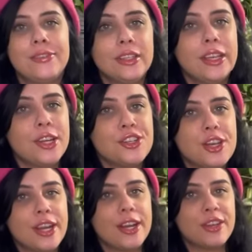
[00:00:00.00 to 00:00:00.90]

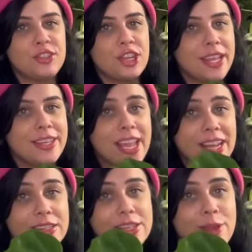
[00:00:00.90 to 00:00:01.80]
Philodendron
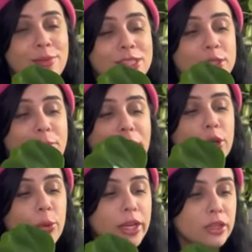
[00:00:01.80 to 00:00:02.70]
Giganteum. This is my
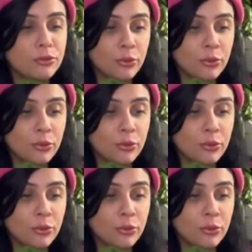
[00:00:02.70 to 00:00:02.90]
green